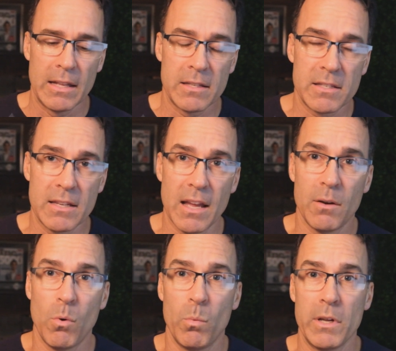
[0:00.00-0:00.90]

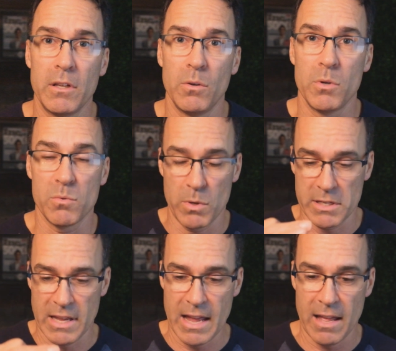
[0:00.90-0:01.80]
Instead, what we do is we
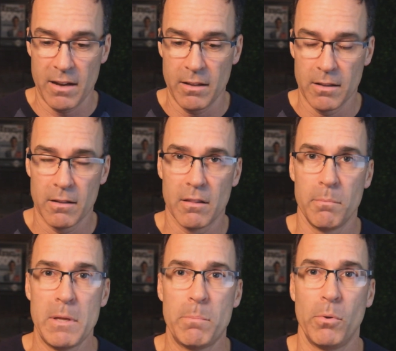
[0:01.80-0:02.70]
scan
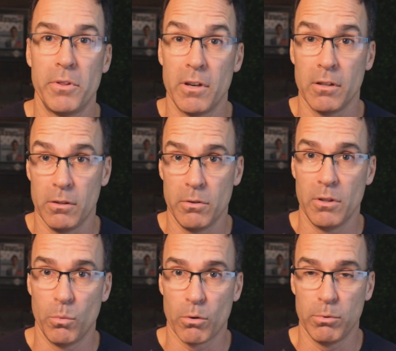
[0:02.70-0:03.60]
the people that
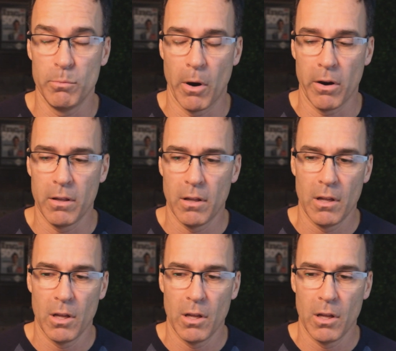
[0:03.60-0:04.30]
included the word blueberry.